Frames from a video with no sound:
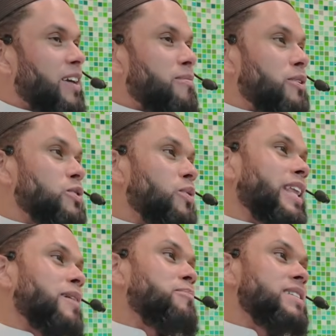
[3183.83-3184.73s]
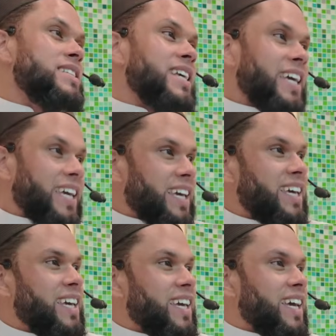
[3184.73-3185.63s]
Because what happens
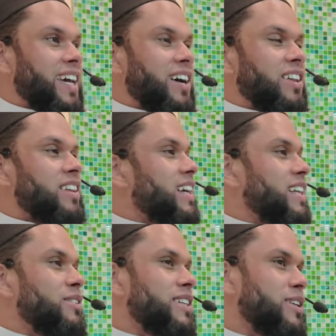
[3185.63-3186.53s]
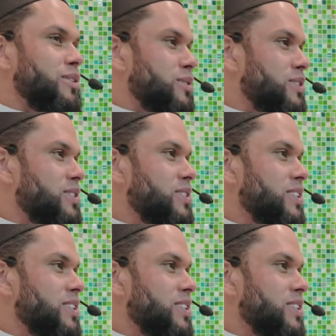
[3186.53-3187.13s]
there, Allah alone knows.